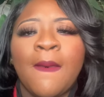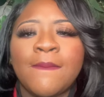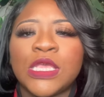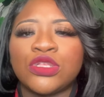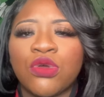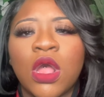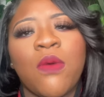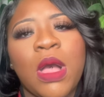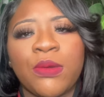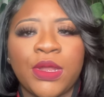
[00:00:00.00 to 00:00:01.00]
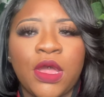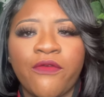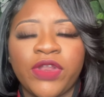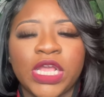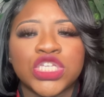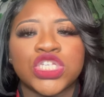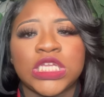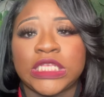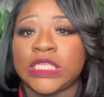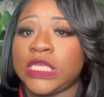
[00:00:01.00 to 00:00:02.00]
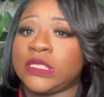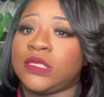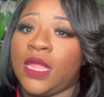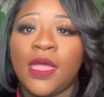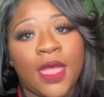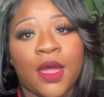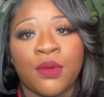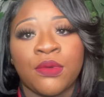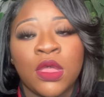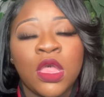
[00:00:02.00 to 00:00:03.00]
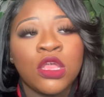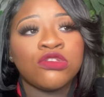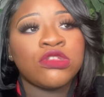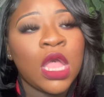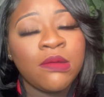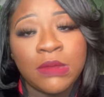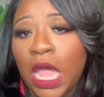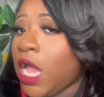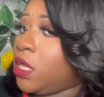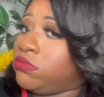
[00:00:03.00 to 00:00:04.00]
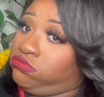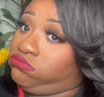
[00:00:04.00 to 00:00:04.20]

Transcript: Miss girl walking over there, she sits down. So I'm like,